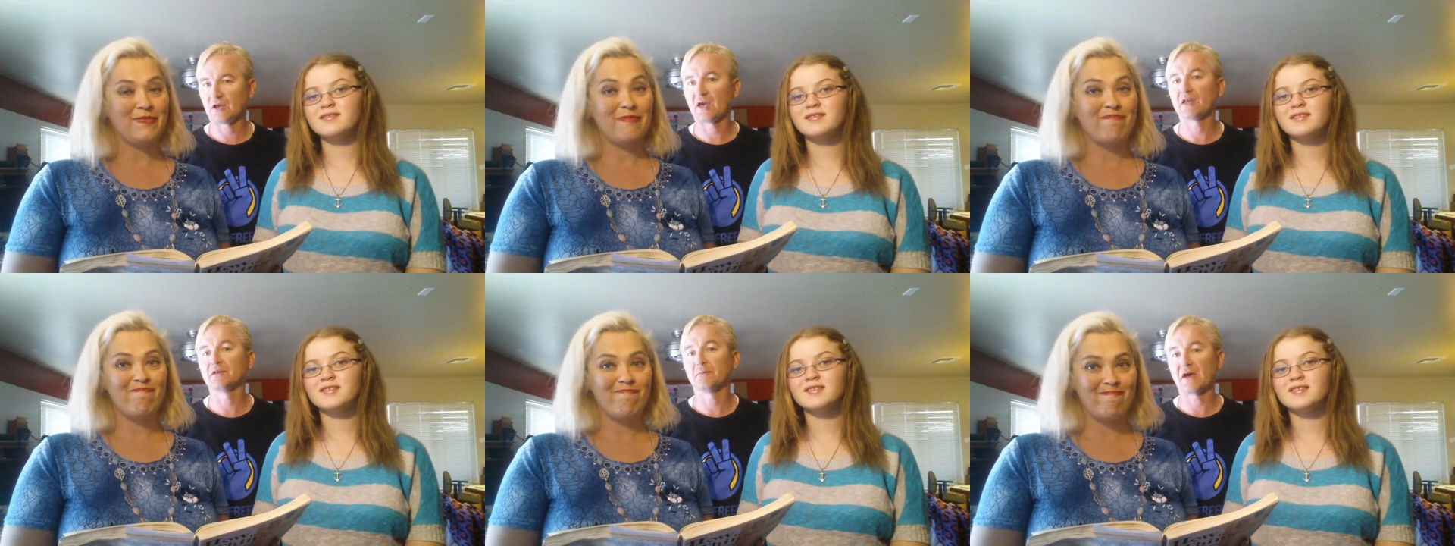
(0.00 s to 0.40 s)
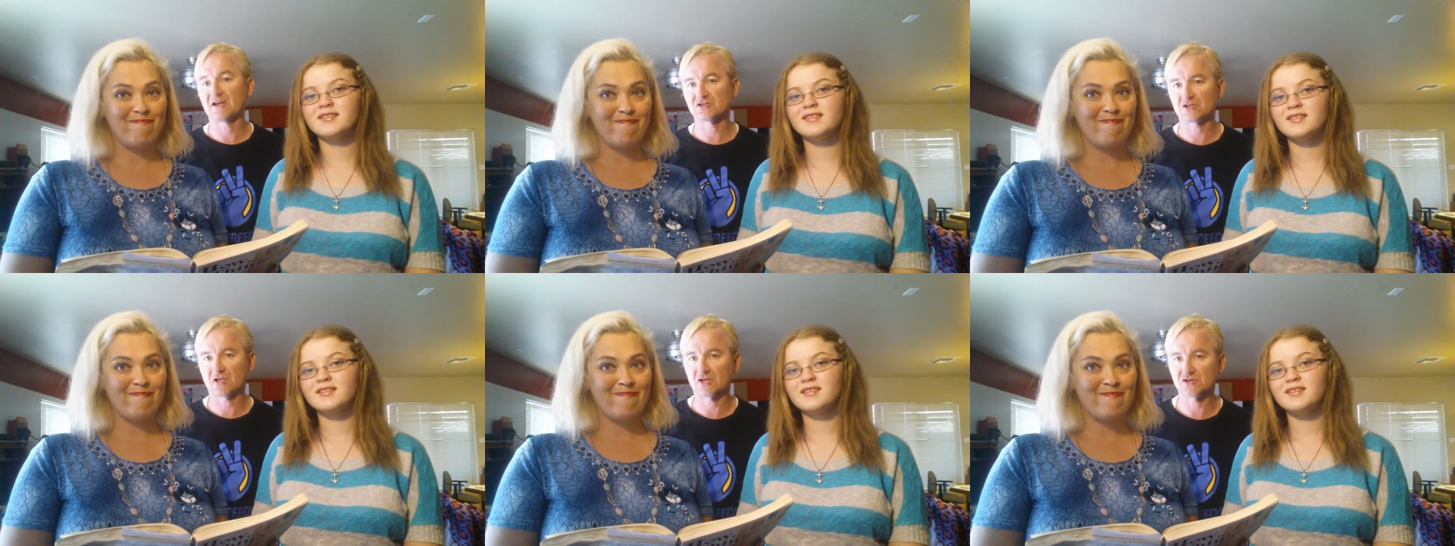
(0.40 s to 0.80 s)
Speaker 1: and
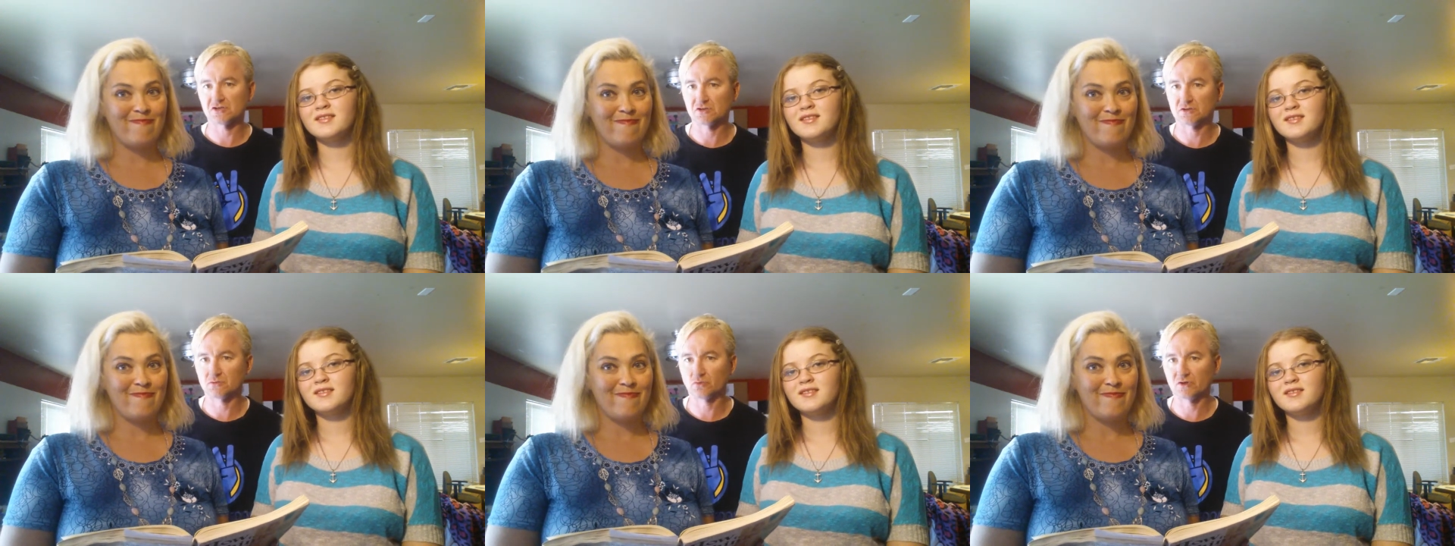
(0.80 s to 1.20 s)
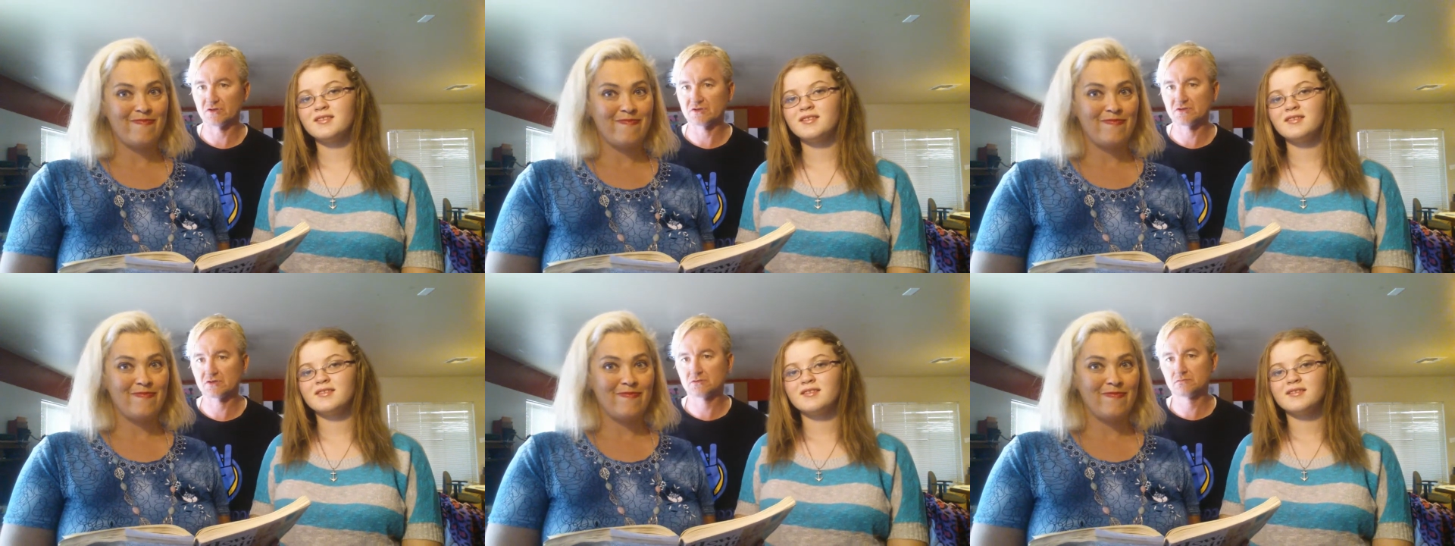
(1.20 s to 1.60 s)
imagination,
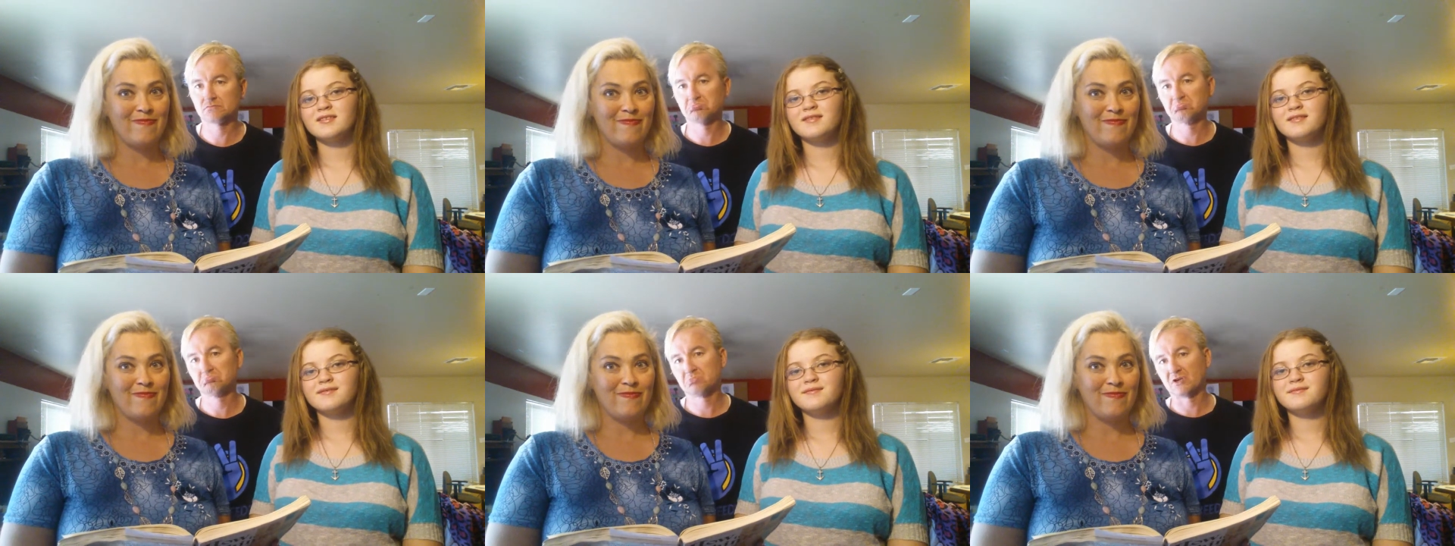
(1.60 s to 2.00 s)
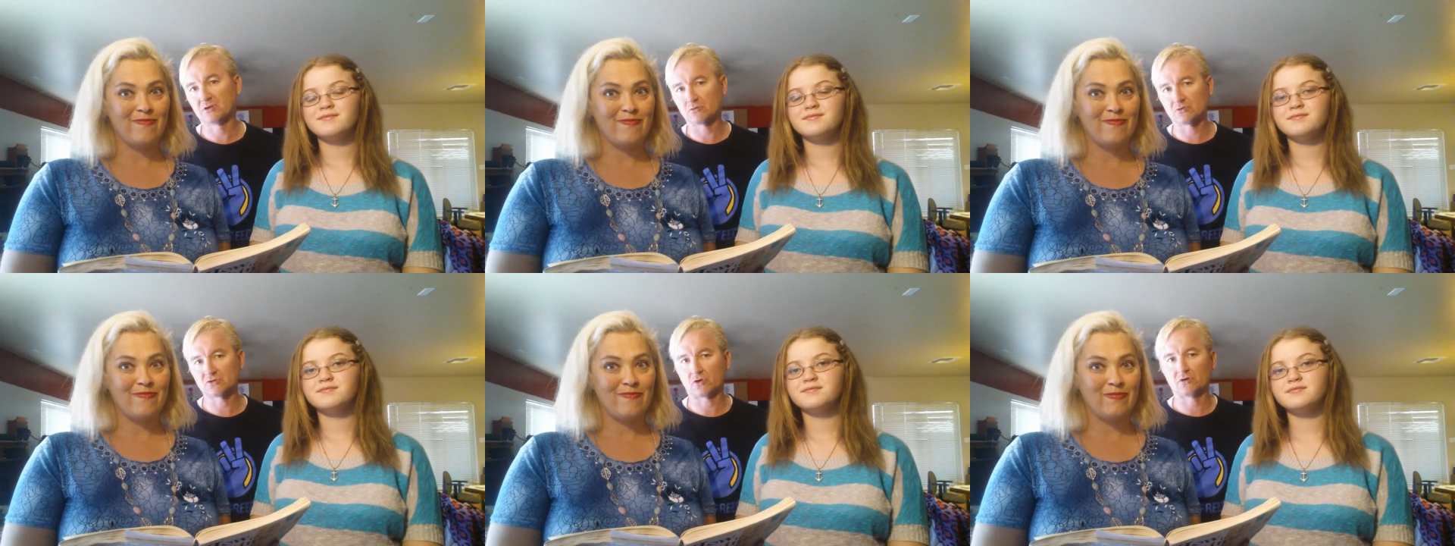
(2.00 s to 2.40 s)
which in
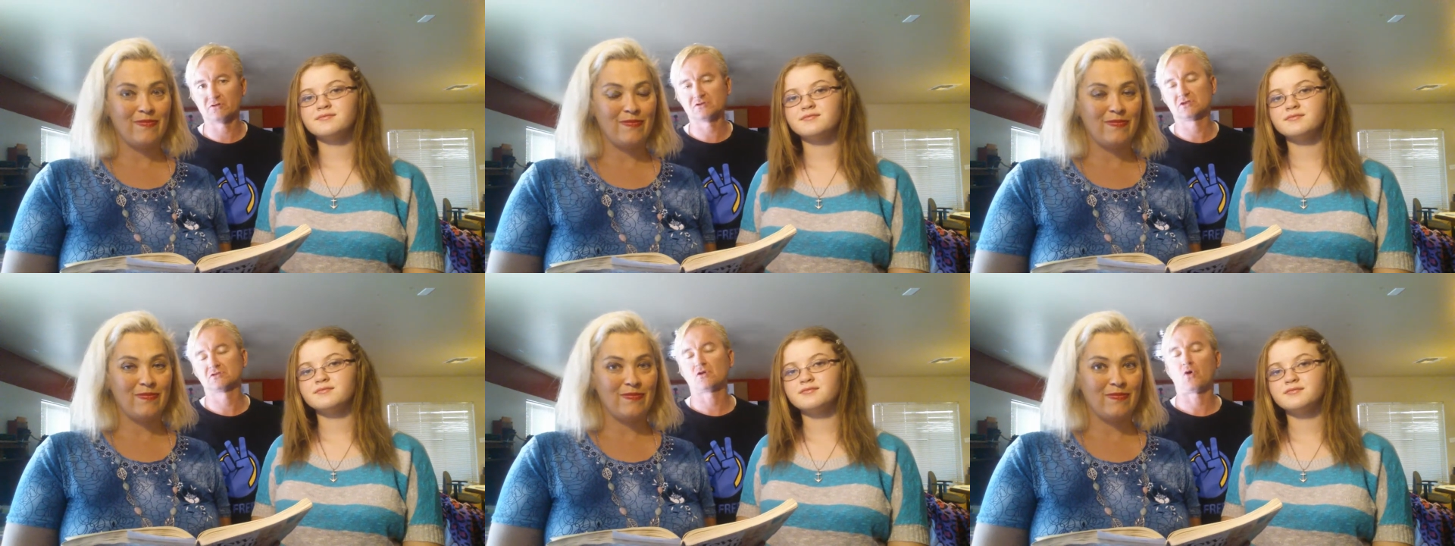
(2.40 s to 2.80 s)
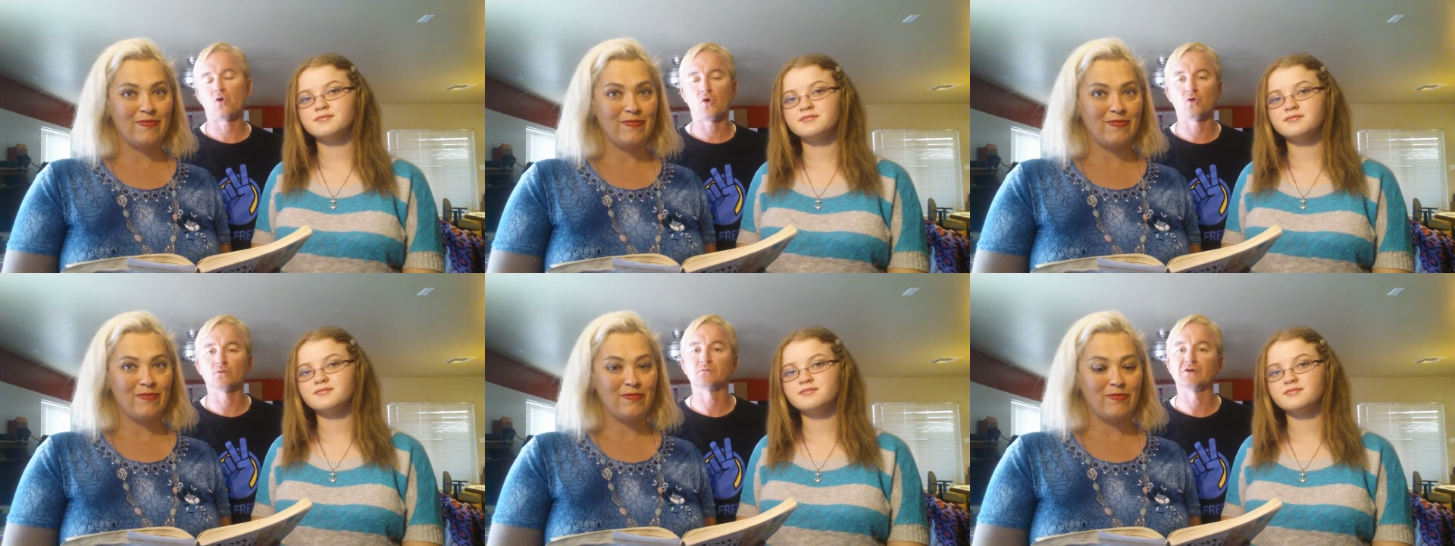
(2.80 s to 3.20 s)
returns as
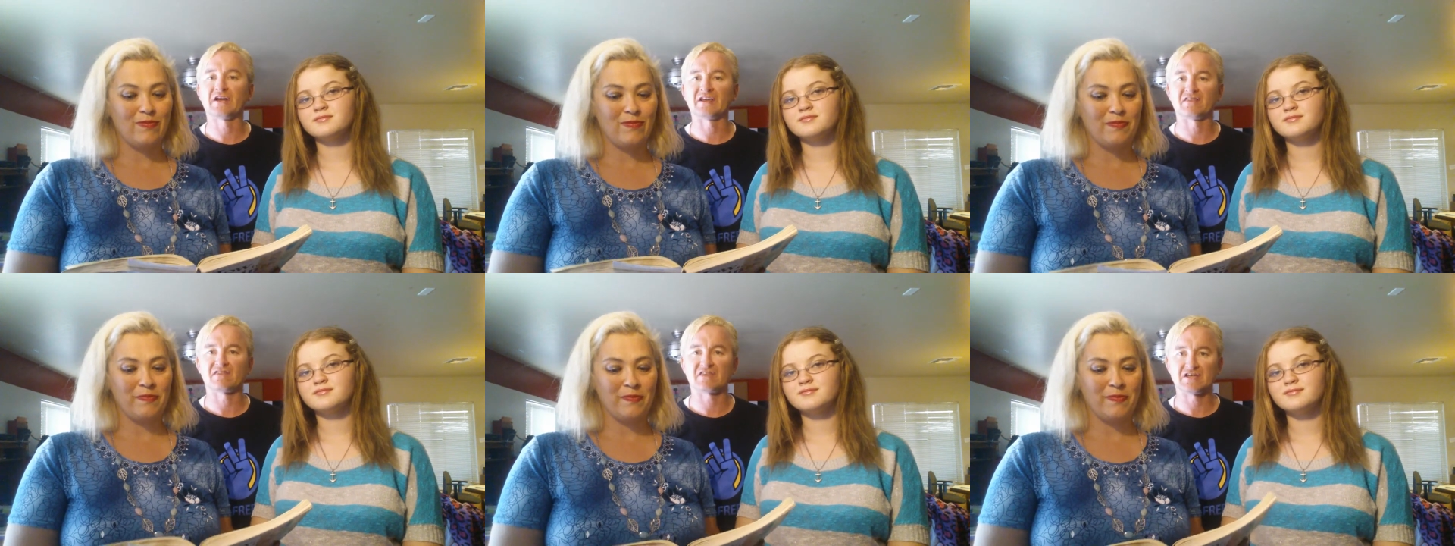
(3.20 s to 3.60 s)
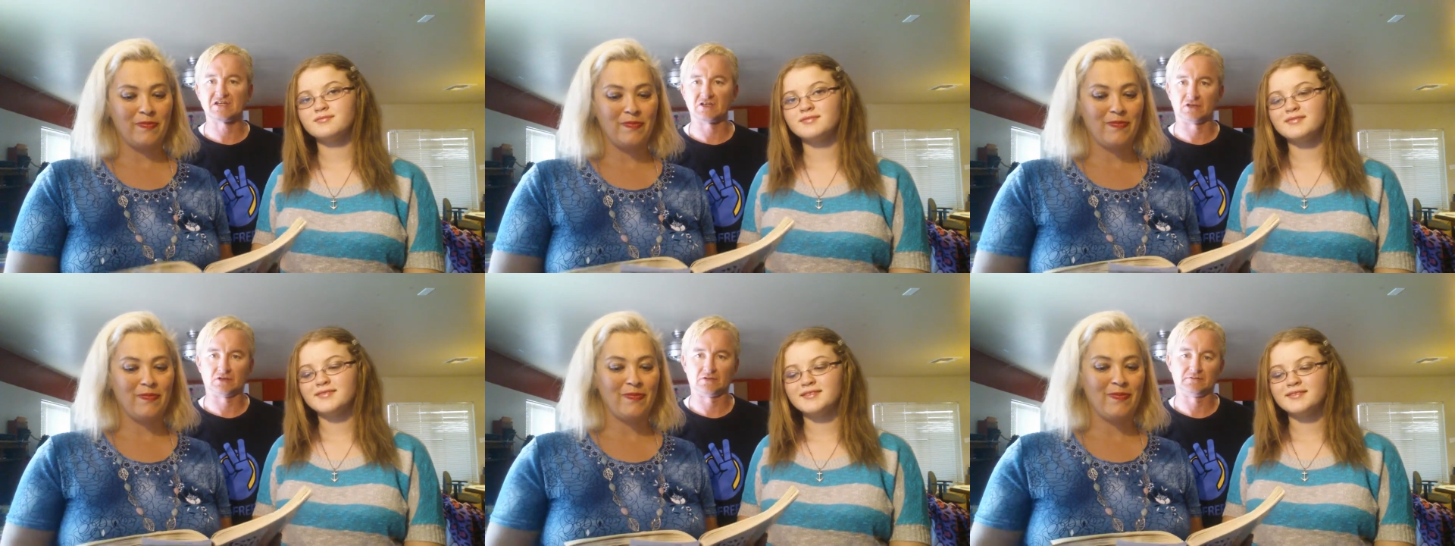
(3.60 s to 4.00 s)
whole brain
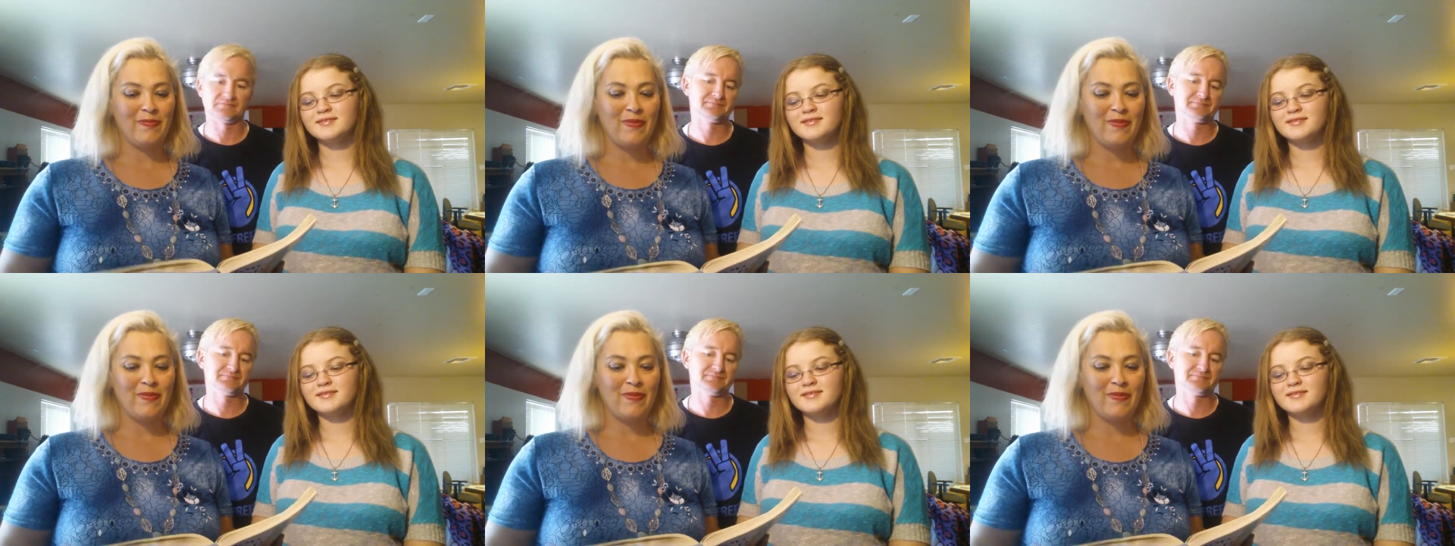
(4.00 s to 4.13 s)
thinking.